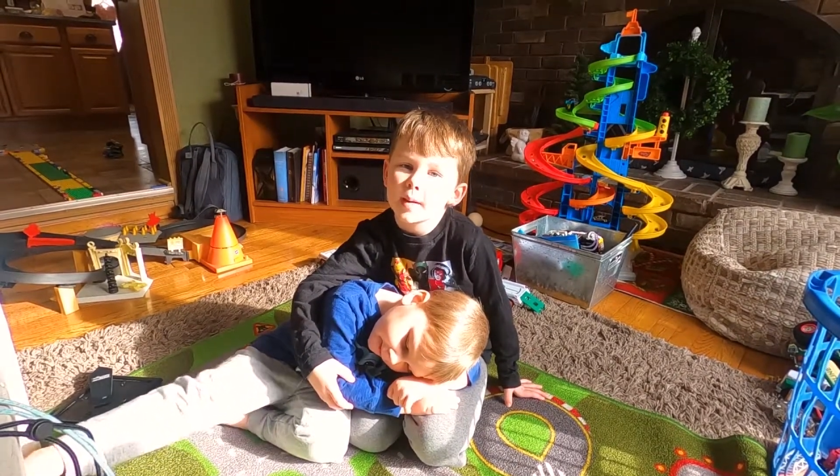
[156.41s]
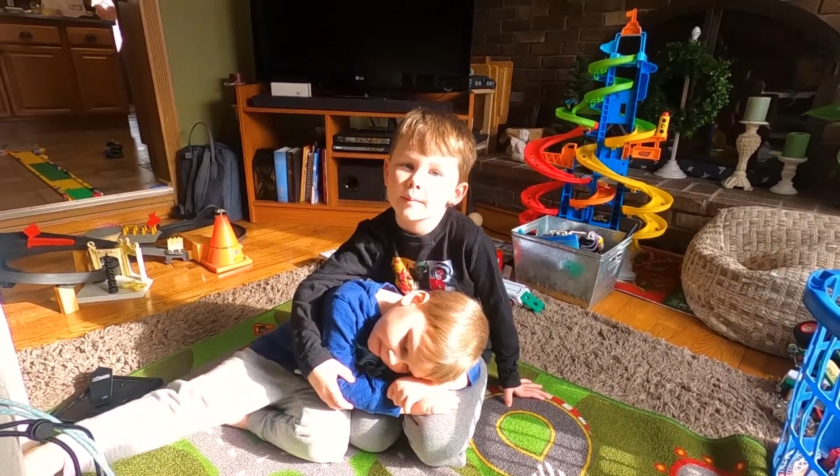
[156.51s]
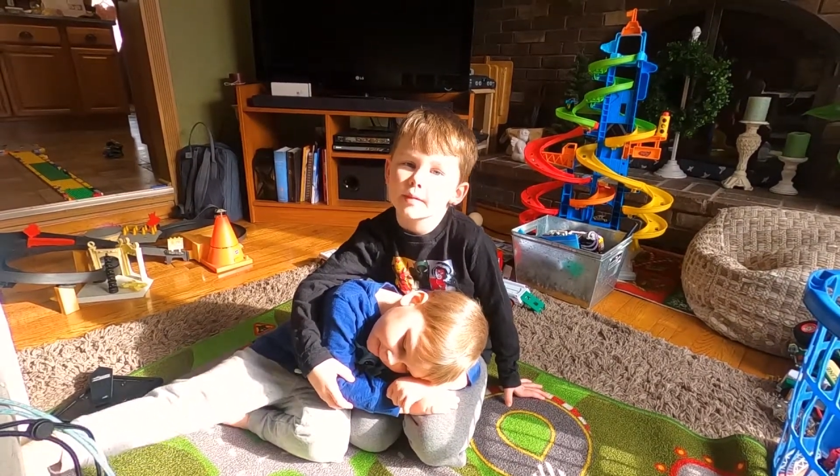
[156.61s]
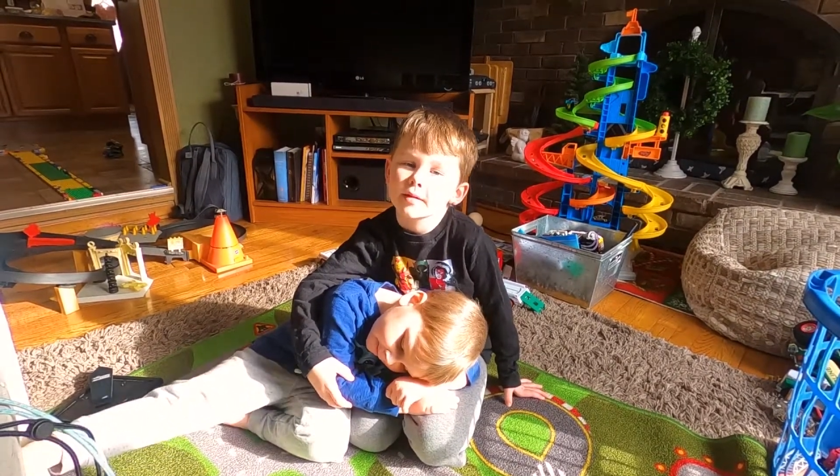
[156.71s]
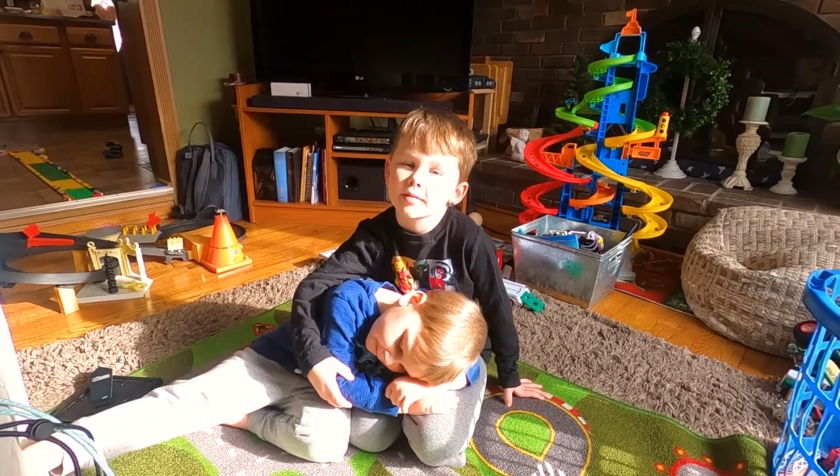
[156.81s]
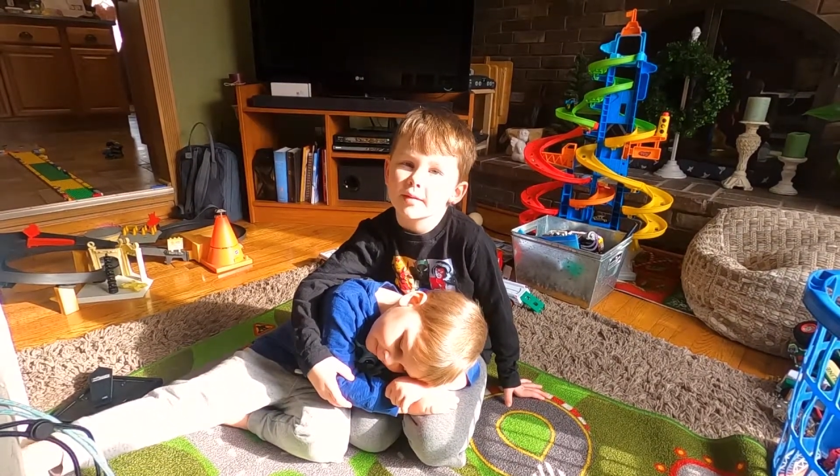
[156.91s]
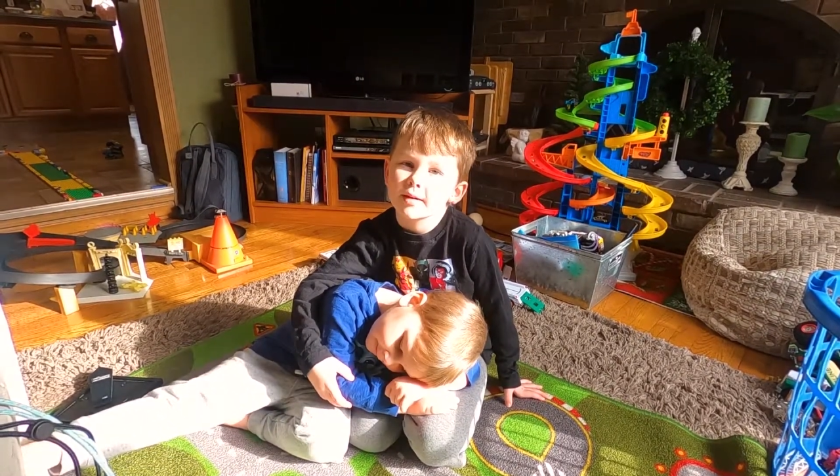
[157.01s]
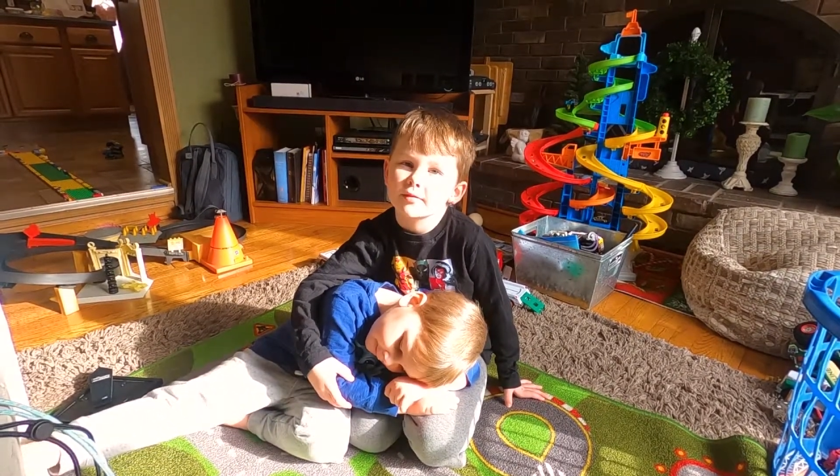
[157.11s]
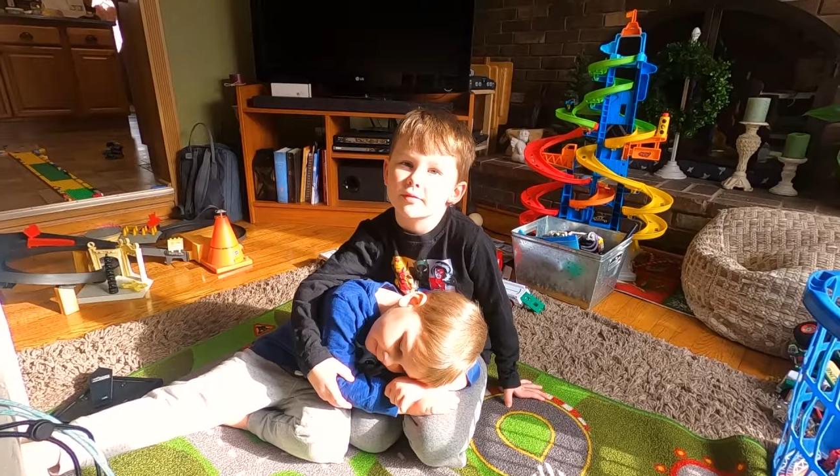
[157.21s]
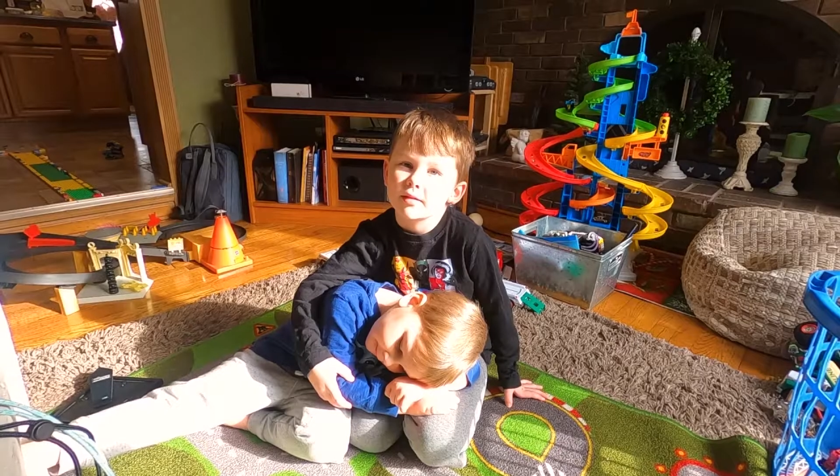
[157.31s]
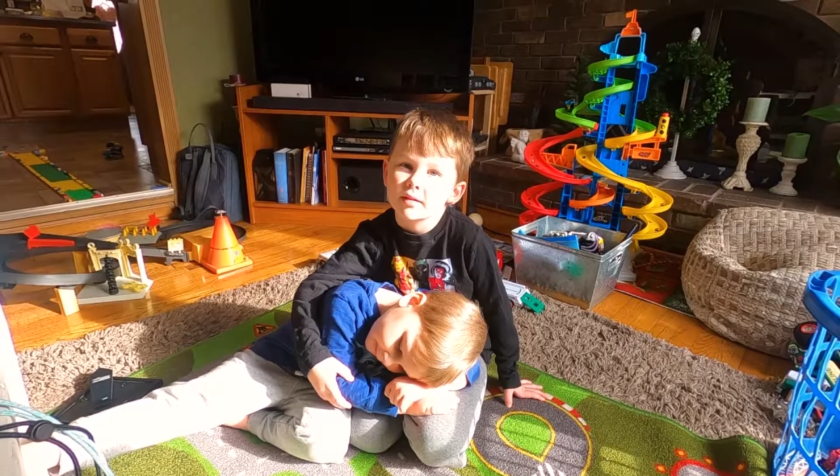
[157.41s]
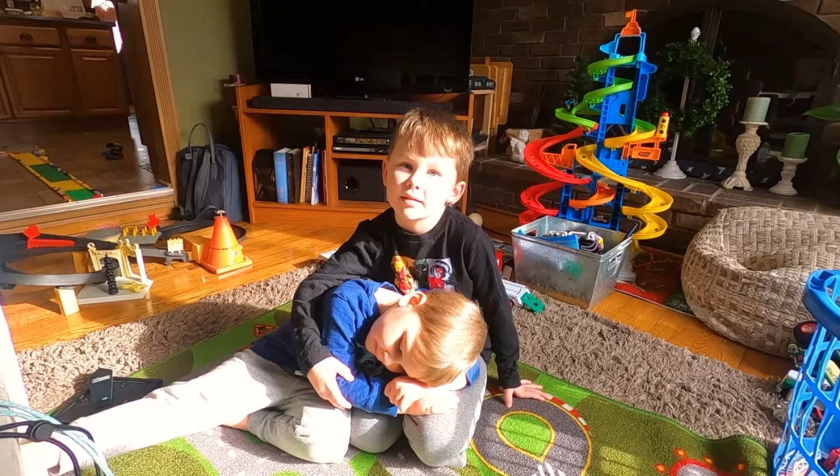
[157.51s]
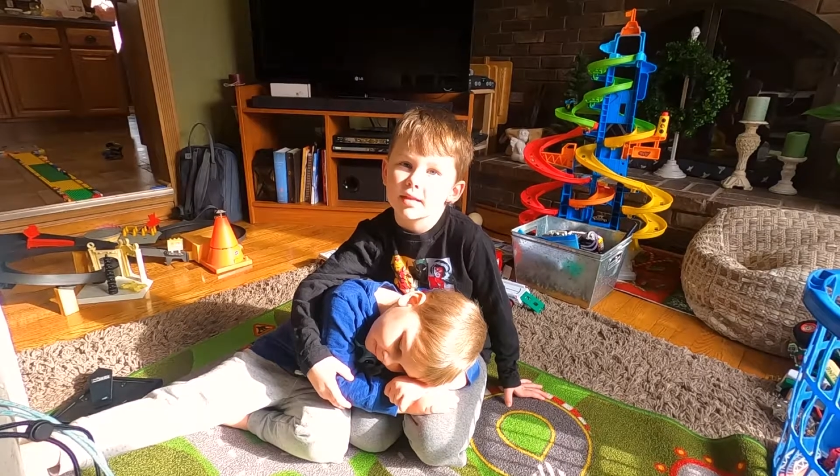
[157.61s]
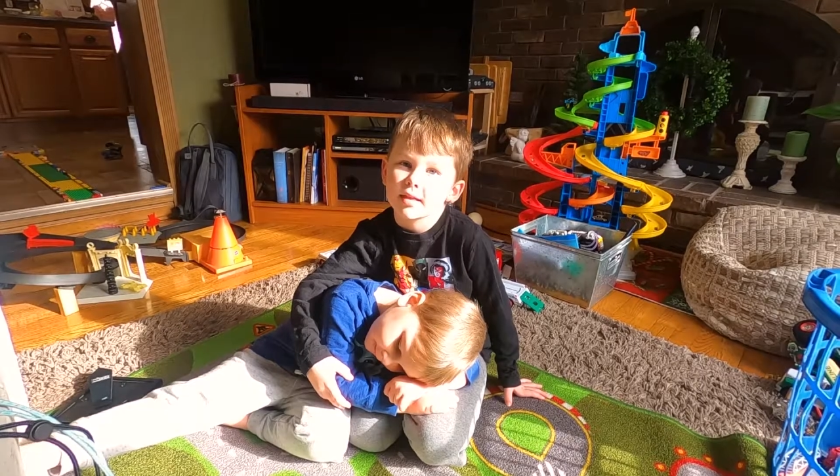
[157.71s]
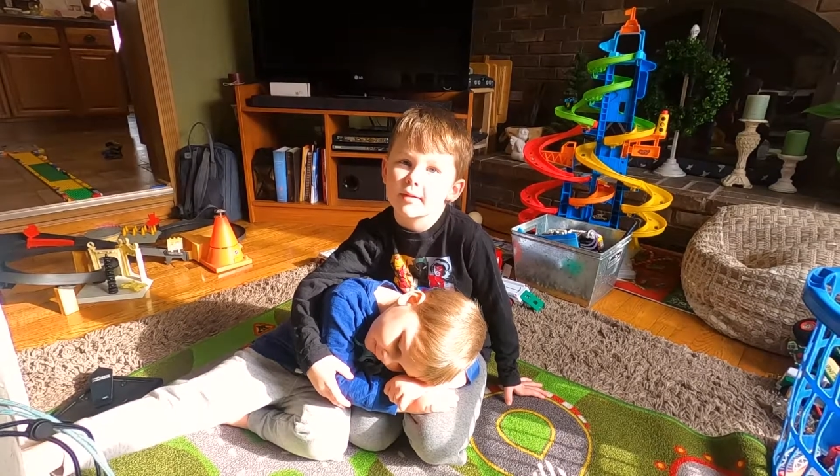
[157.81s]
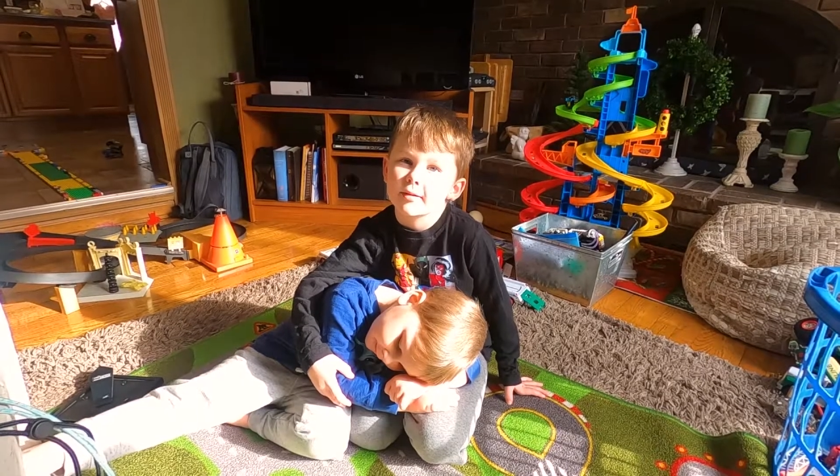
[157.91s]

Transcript: I miss my friend.